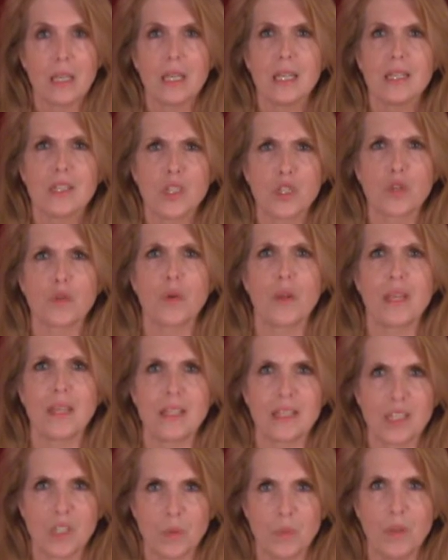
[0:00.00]
It's
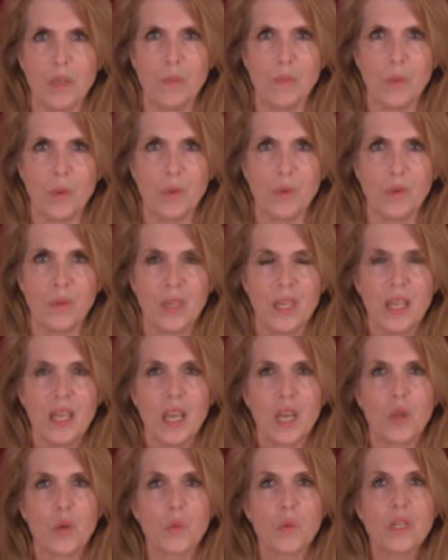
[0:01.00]
trans people.
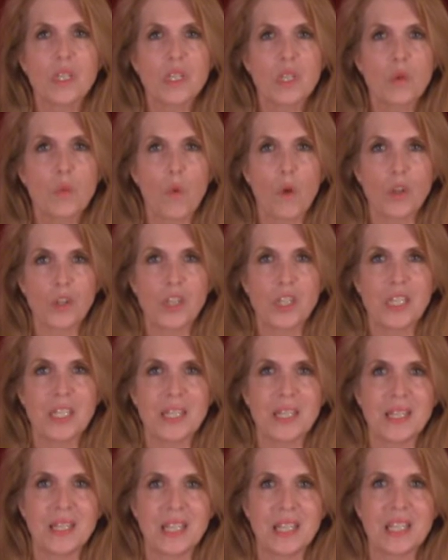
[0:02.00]
In a recent
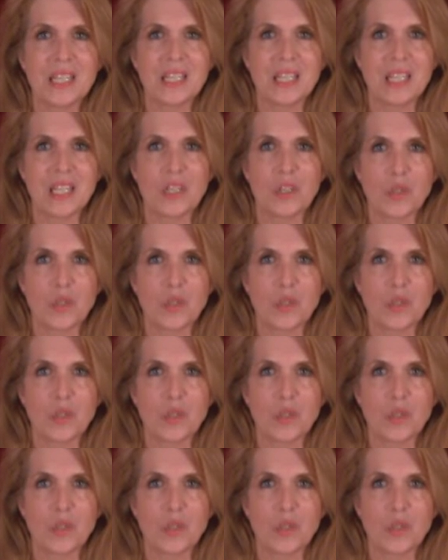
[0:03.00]
Washington, D.C.